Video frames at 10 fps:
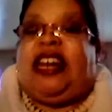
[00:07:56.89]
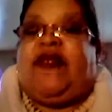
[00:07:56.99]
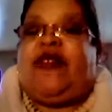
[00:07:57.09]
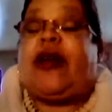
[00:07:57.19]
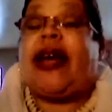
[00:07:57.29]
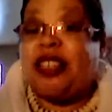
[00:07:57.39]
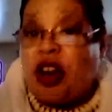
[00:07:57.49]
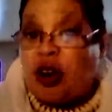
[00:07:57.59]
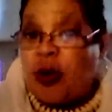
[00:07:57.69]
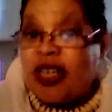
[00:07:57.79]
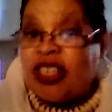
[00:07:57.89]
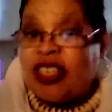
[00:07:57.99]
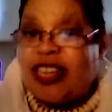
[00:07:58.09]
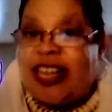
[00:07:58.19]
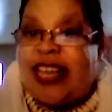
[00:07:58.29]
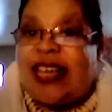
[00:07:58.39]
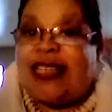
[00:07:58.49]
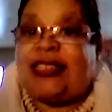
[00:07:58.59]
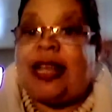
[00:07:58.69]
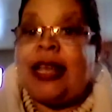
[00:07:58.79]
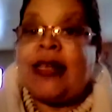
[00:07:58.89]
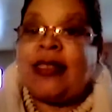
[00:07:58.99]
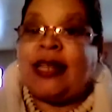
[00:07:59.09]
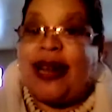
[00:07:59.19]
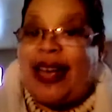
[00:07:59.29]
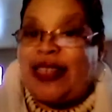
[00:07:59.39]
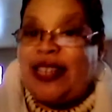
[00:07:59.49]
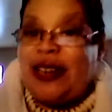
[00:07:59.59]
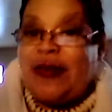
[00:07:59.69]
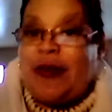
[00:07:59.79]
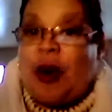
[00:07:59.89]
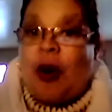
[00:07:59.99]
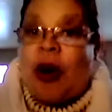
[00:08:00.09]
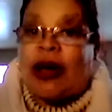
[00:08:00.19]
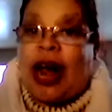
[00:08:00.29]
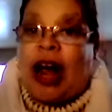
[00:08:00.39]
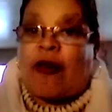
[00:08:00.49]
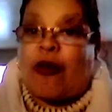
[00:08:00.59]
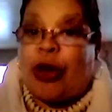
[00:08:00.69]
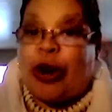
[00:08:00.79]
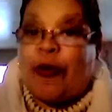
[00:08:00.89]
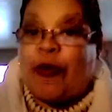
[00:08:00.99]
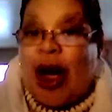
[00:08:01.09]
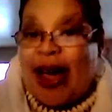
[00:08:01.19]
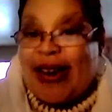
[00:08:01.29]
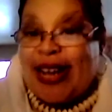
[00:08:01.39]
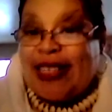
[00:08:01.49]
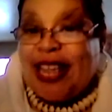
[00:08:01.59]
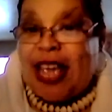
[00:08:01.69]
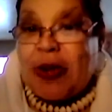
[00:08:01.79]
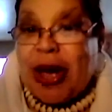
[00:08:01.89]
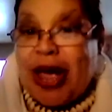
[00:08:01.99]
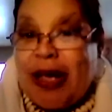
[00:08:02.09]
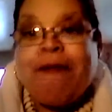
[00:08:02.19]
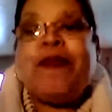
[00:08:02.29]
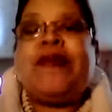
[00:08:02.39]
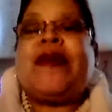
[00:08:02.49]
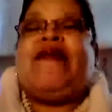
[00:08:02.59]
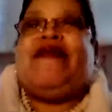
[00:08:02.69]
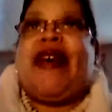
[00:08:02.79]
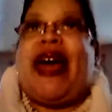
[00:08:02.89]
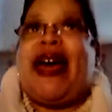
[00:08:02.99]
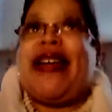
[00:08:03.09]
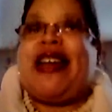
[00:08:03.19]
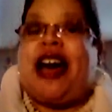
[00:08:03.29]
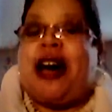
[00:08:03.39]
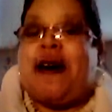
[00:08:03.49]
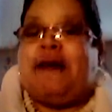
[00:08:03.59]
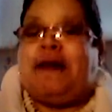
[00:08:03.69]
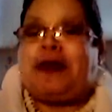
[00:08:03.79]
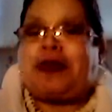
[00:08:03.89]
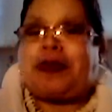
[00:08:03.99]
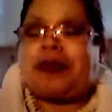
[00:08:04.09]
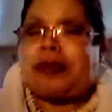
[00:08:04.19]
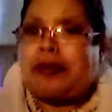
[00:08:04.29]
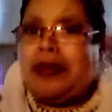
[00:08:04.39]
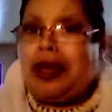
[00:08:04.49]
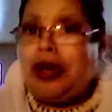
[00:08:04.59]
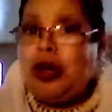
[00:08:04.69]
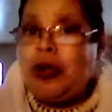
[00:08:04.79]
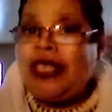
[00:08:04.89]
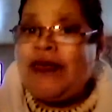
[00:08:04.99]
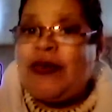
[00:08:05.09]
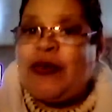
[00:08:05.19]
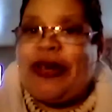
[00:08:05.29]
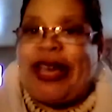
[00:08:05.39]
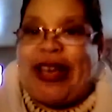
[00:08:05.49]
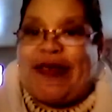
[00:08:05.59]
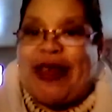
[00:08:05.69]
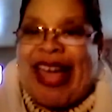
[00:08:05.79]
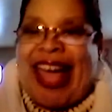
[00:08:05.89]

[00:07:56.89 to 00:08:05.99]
And if your HR question is selected on our Freedom Friday segue, then you'll receive a free gift.